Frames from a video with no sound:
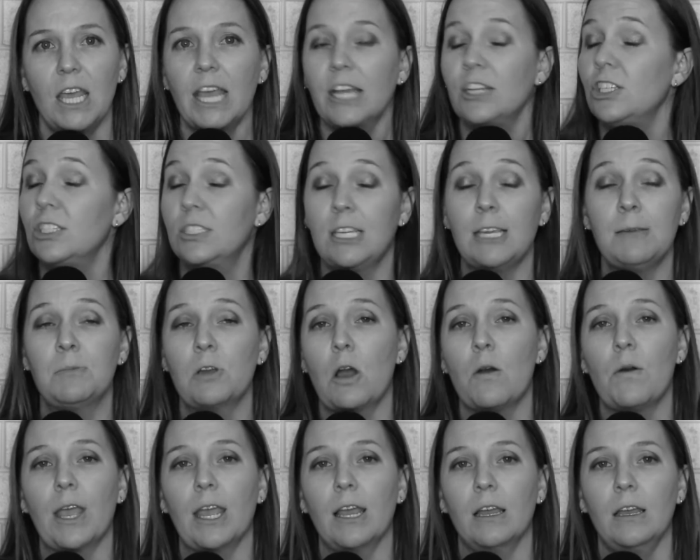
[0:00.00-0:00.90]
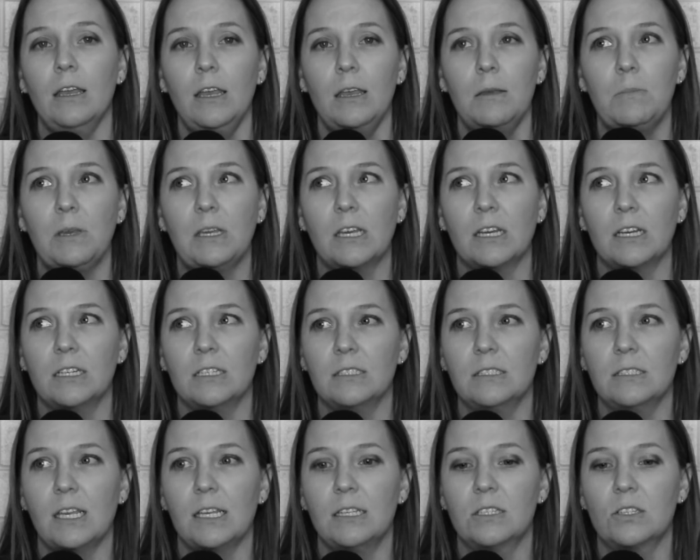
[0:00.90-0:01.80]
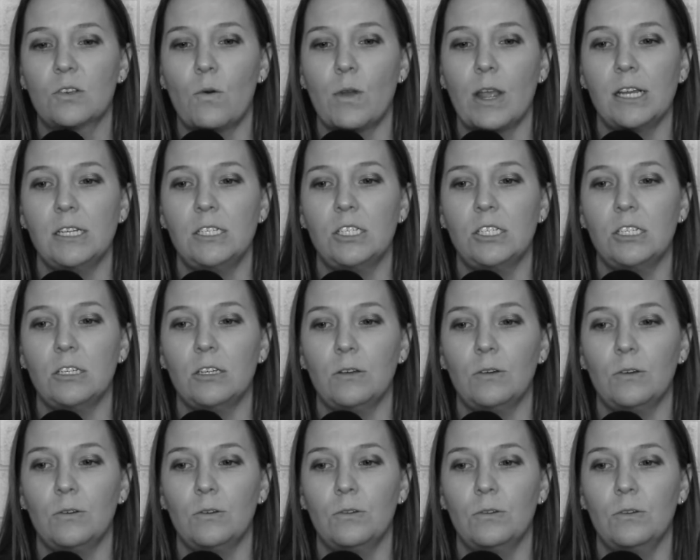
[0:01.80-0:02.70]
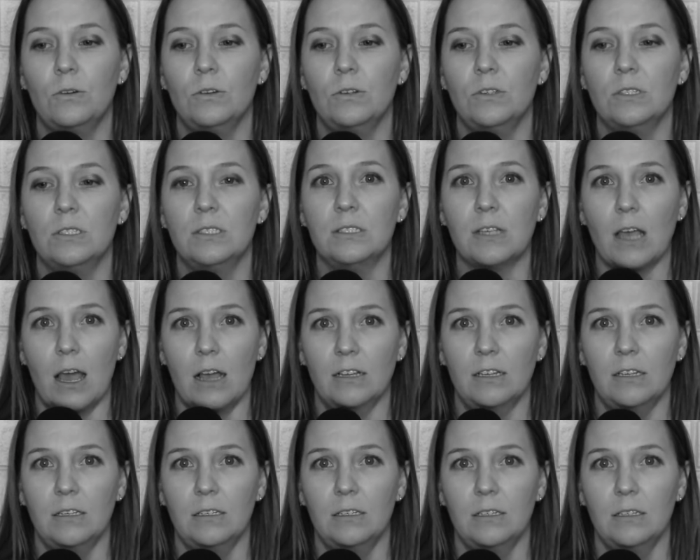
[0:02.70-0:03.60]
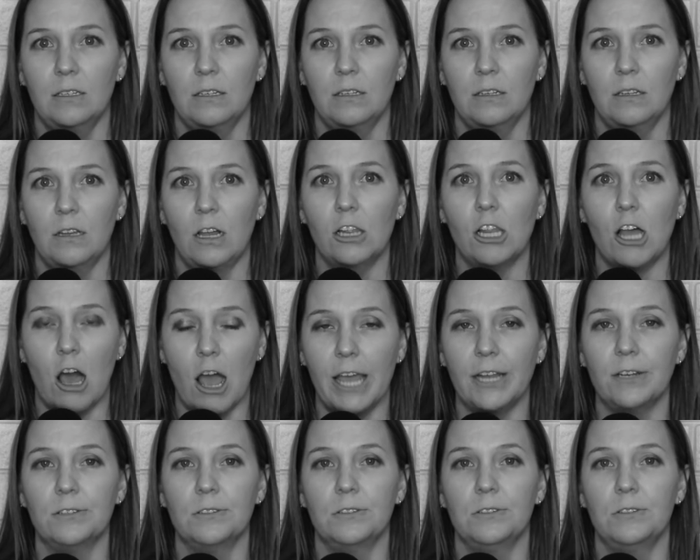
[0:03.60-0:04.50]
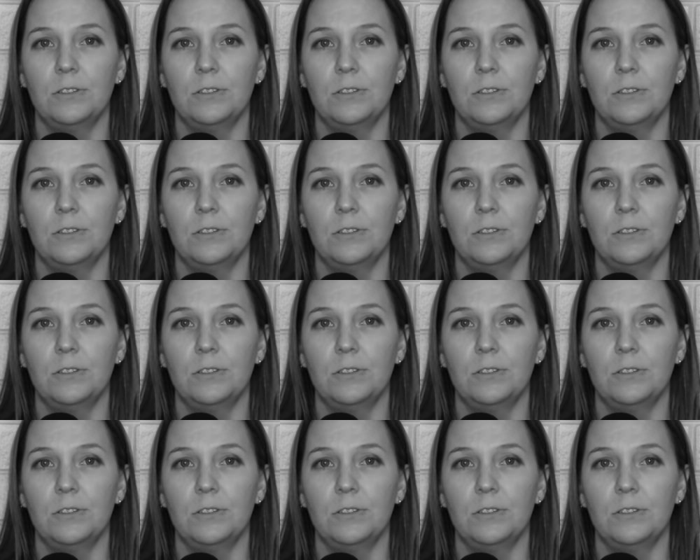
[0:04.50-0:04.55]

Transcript: And just keep going, because it's going to suck a lot.